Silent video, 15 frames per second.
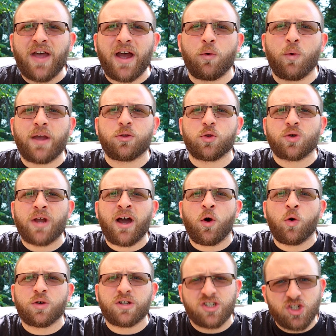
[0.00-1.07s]
That way they're not
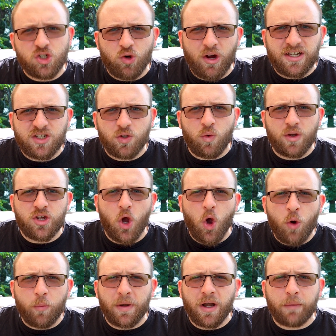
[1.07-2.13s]
always stressed when you
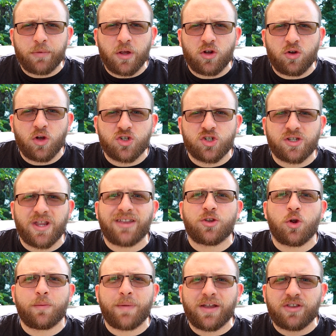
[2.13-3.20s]
open up the enclosure that
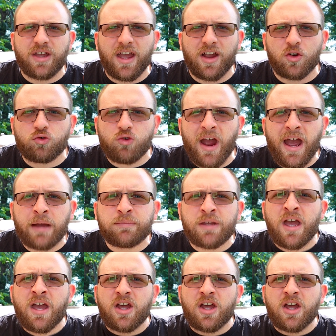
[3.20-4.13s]
they're about to get grabbed.